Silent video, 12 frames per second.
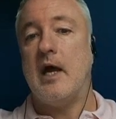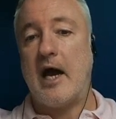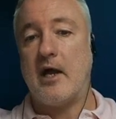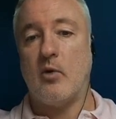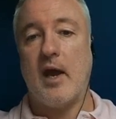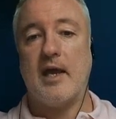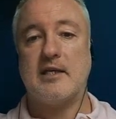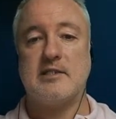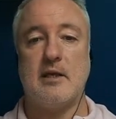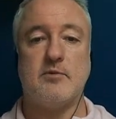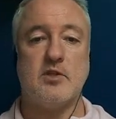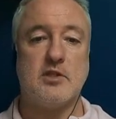How do I
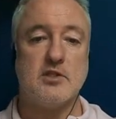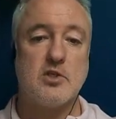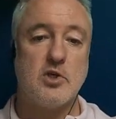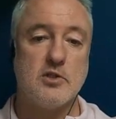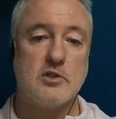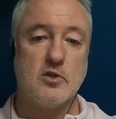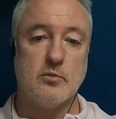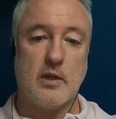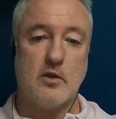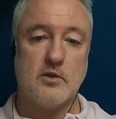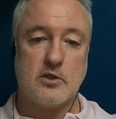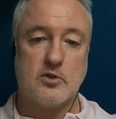accept that this could still
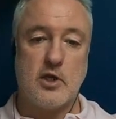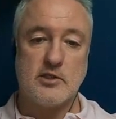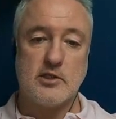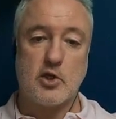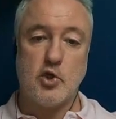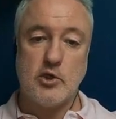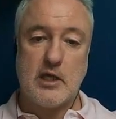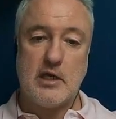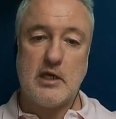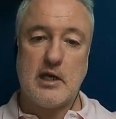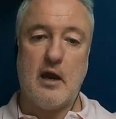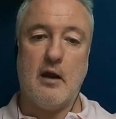be a losing trade? So I could
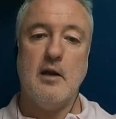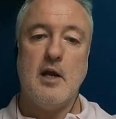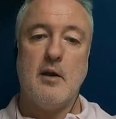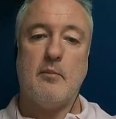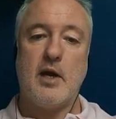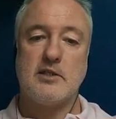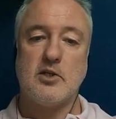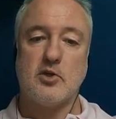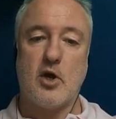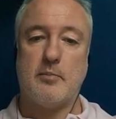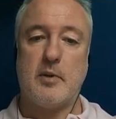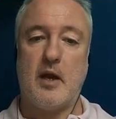get in here, price
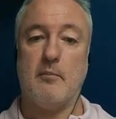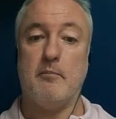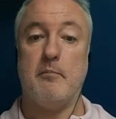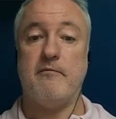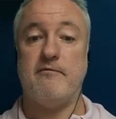could go up here,